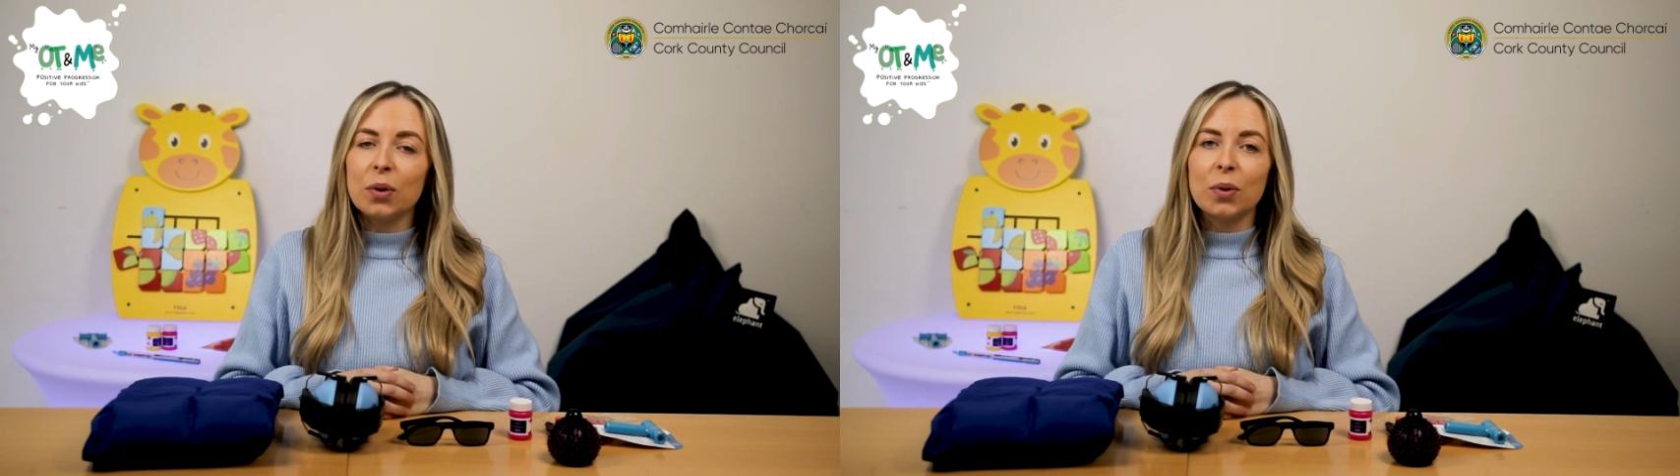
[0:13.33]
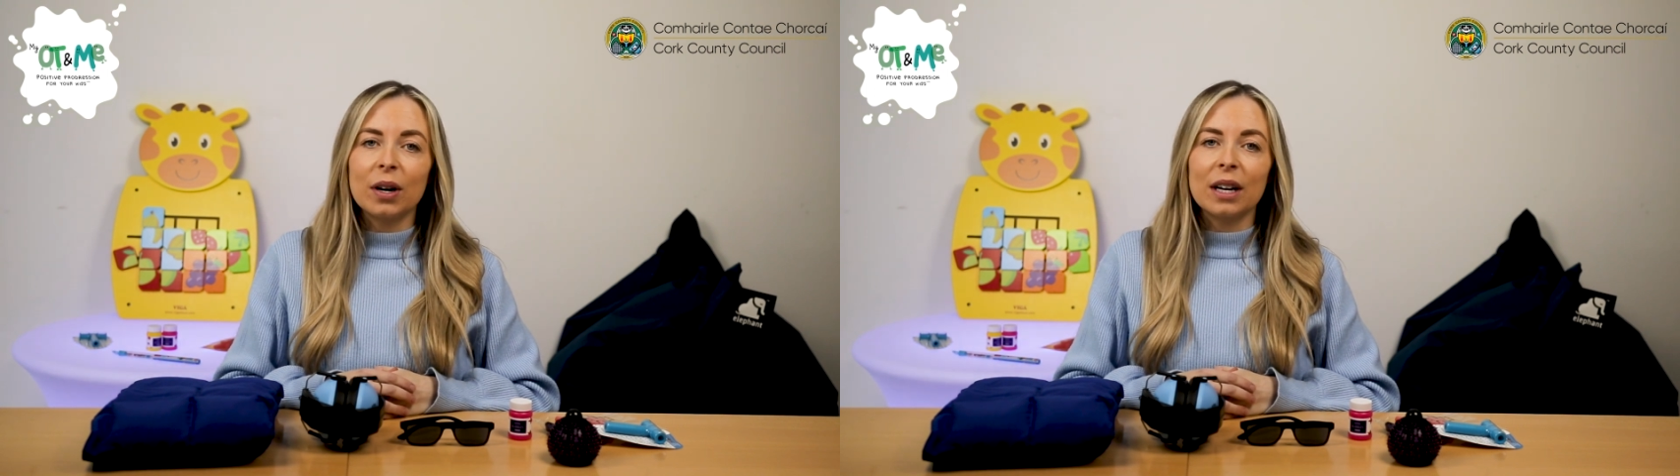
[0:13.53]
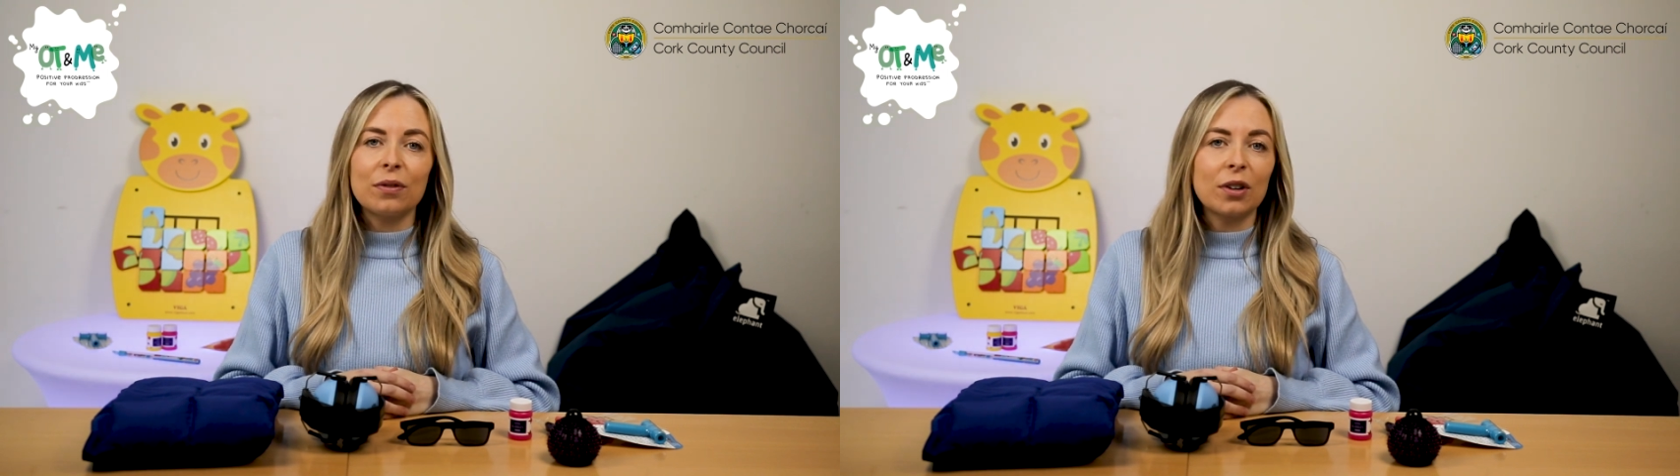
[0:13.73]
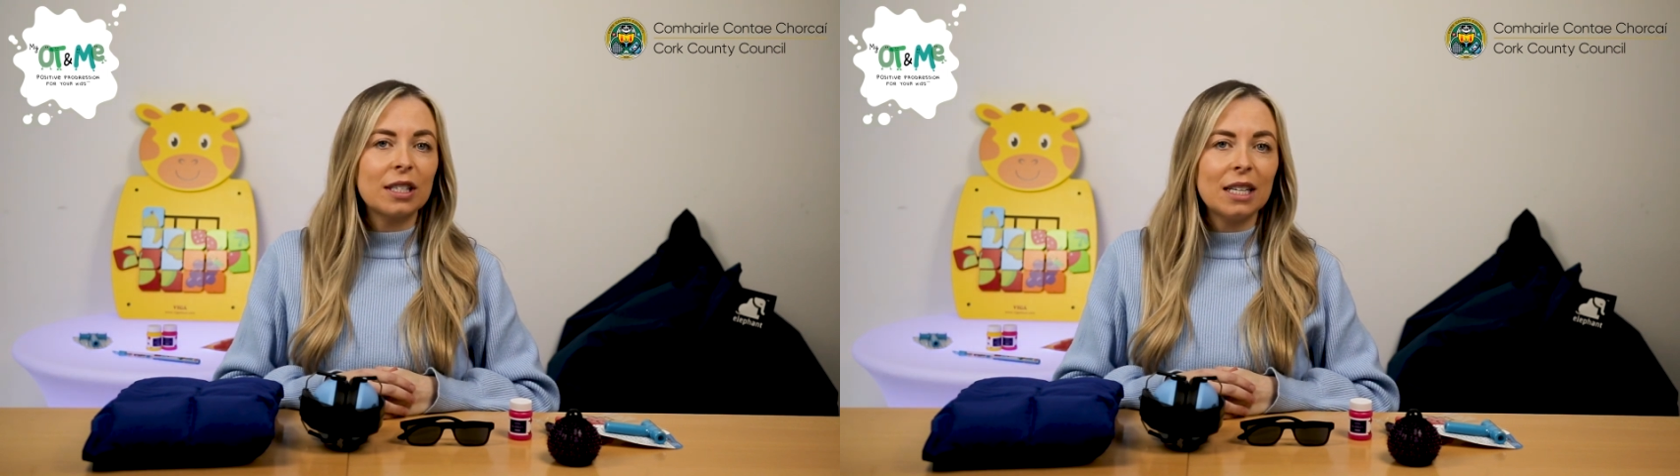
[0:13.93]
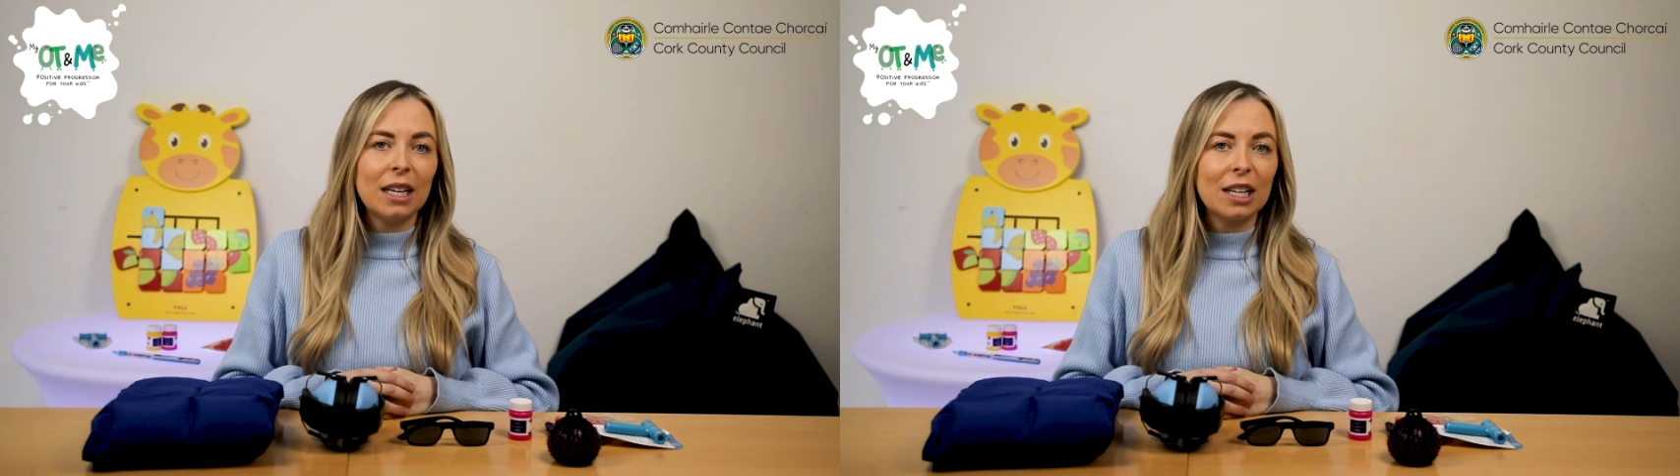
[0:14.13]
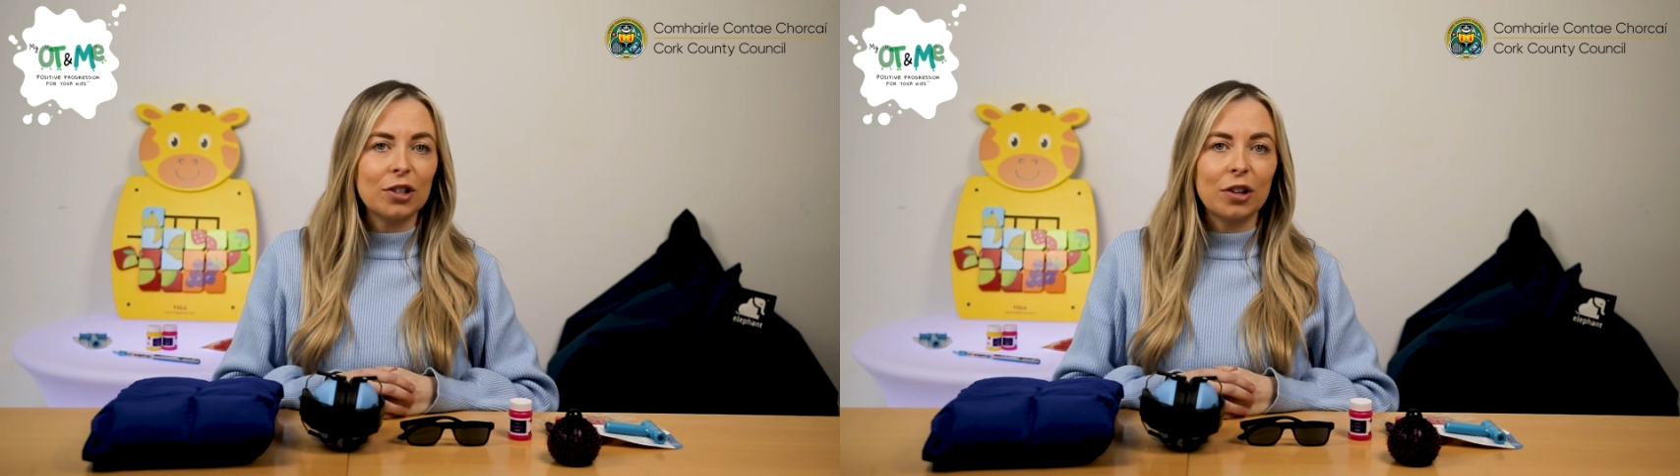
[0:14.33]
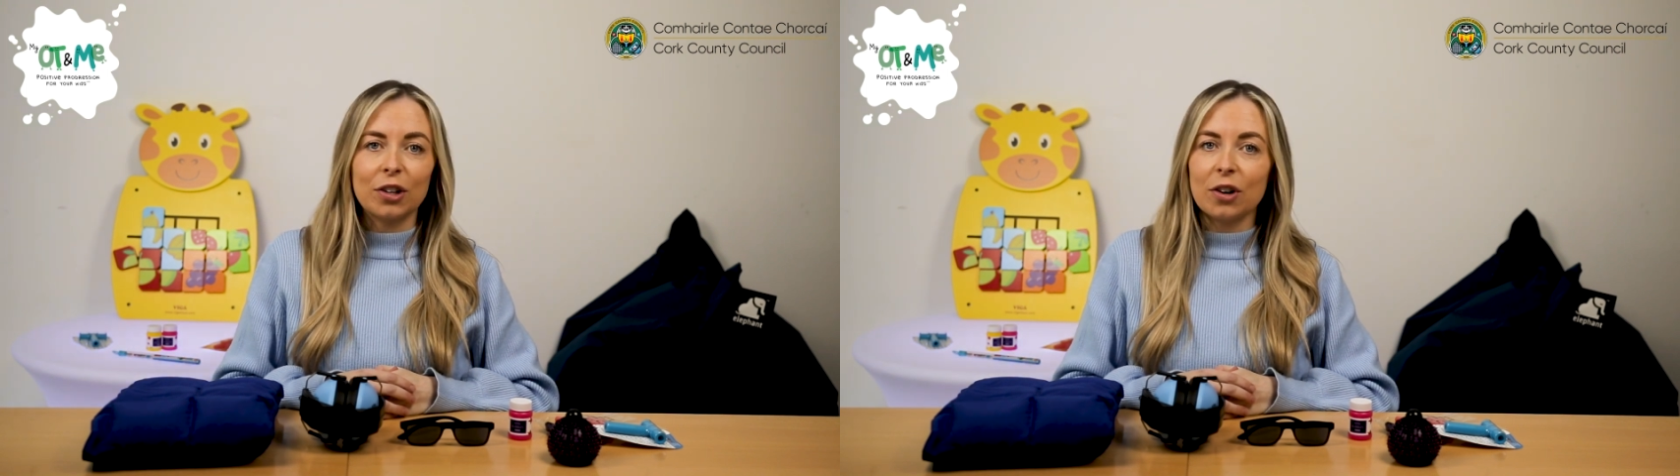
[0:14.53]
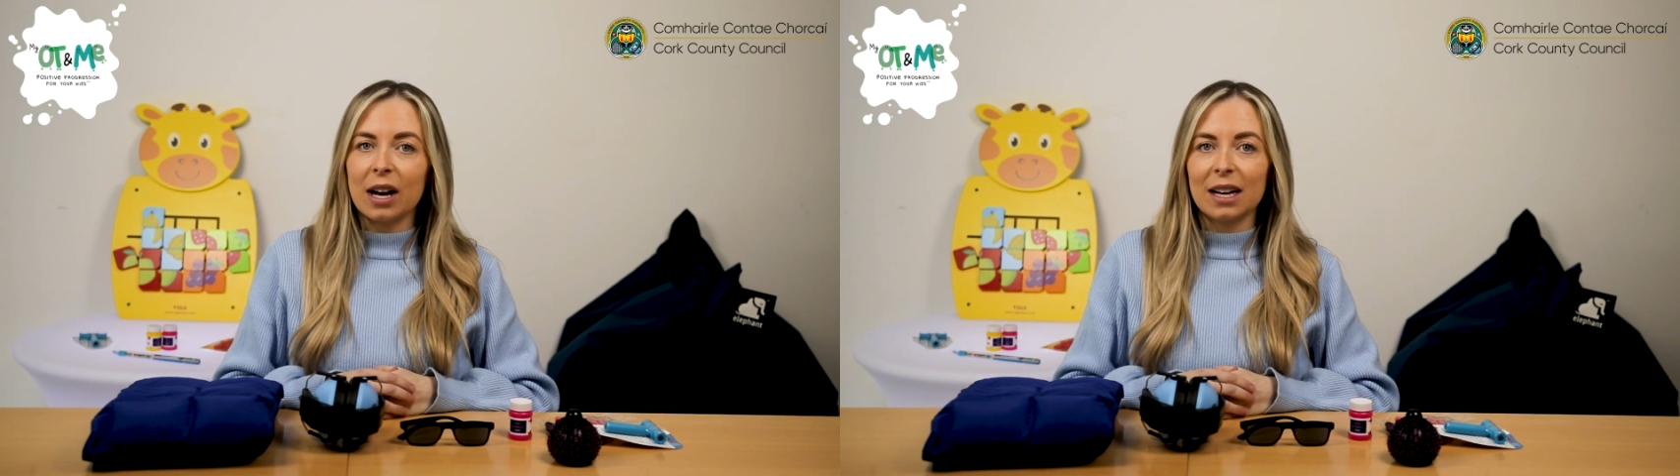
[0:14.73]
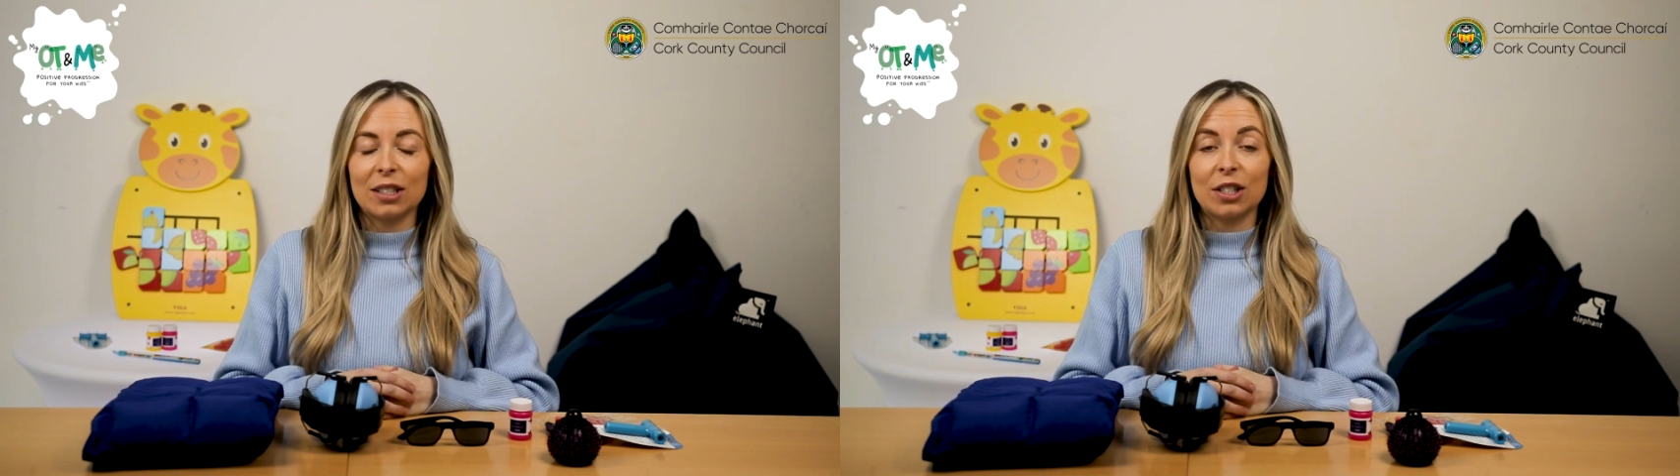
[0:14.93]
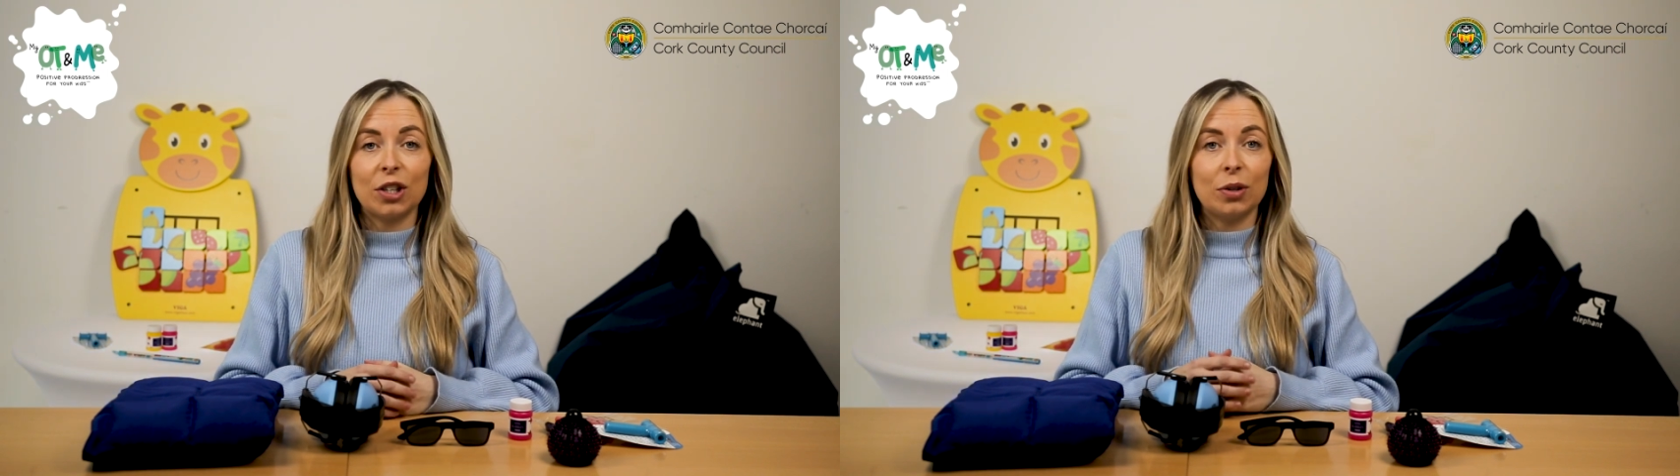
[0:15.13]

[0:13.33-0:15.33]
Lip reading: or if you're a teenager or a young adult,